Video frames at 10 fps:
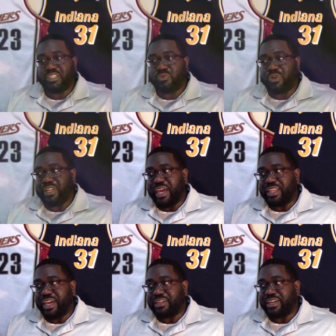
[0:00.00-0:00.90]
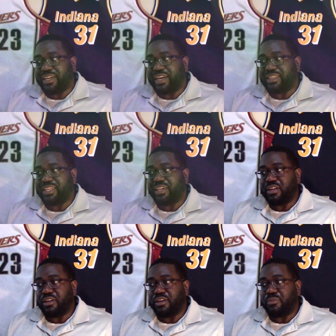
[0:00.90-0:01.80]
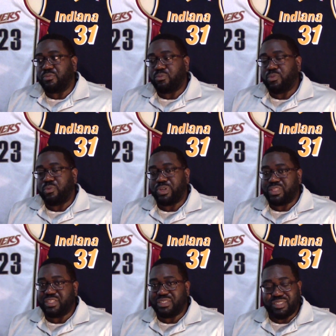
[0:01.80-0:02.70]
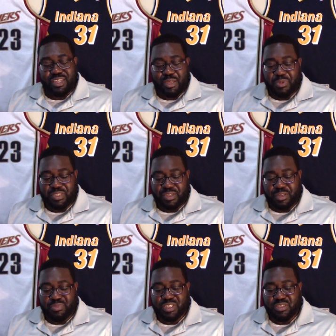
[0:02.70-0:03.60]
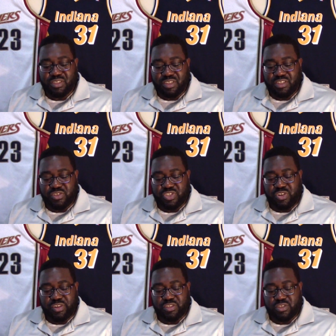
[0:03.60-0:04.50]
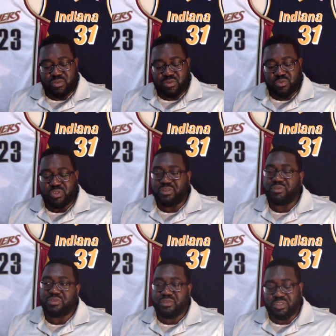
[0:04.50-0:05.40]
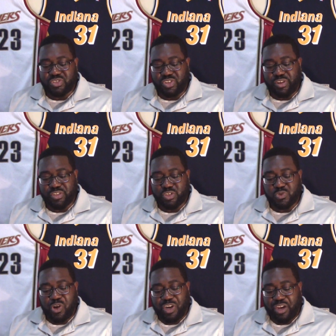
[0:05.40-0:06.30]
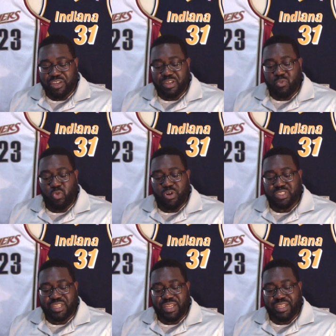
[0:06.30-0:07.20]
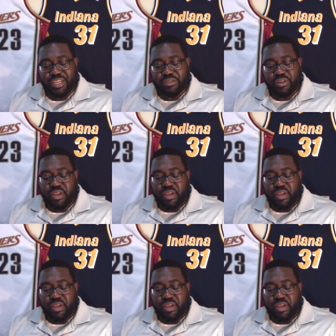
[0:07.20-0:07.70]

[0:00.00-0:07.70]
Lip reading: with Atlanta, and I think with this team, he's going to be their starting two guard. I'll get more into that later.